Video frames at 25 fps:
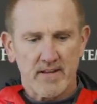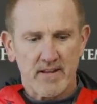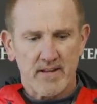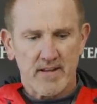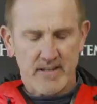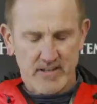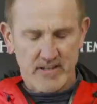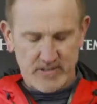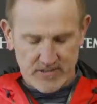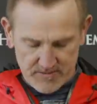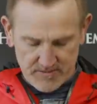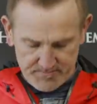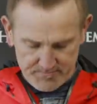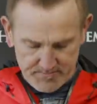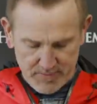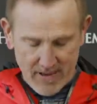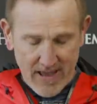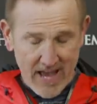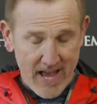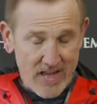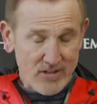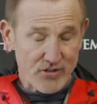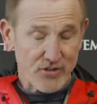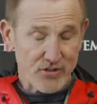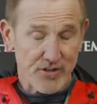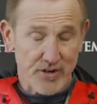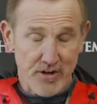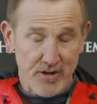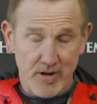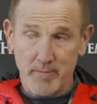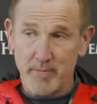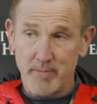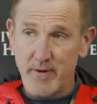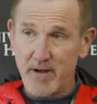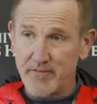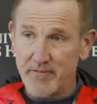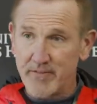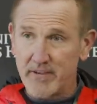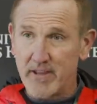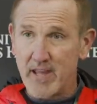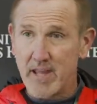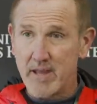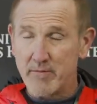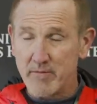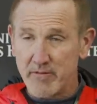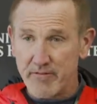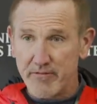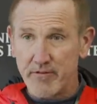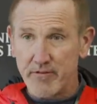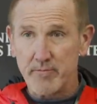He's passionate about the
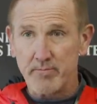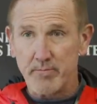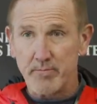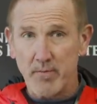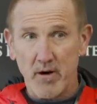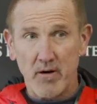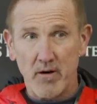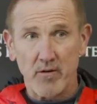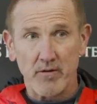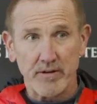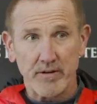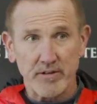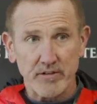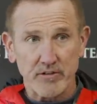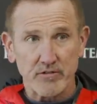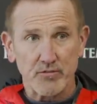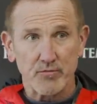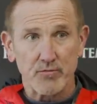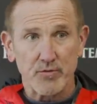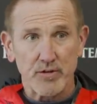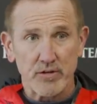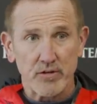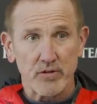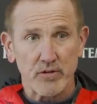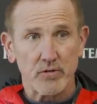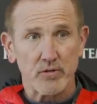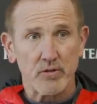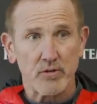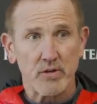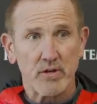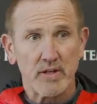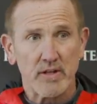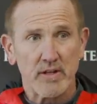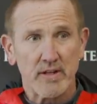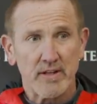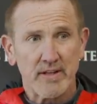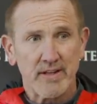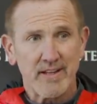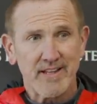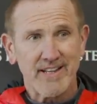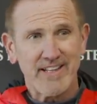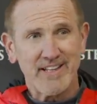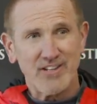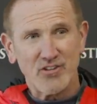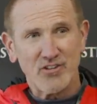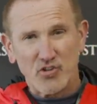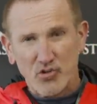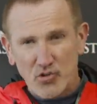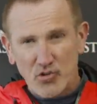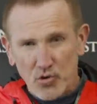game of football, and he's a real
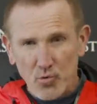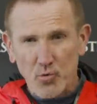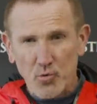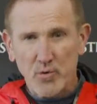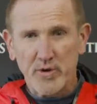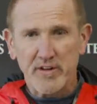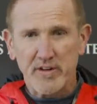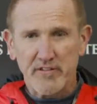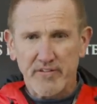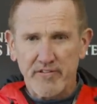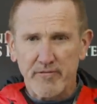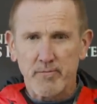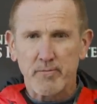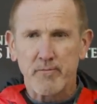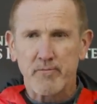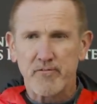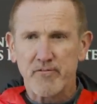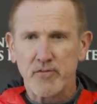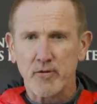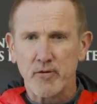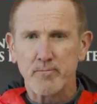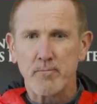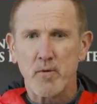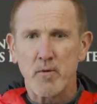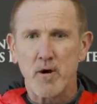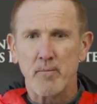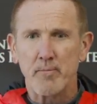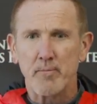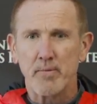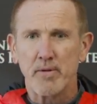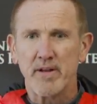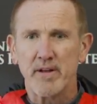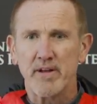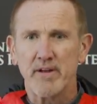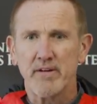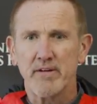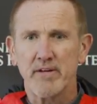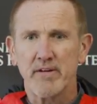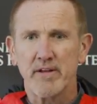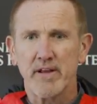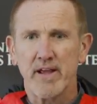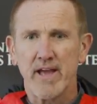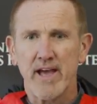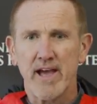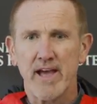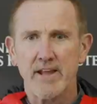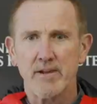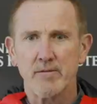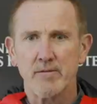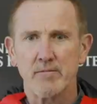intuitive football player,
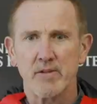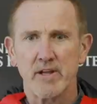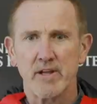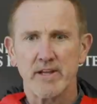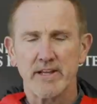Adam.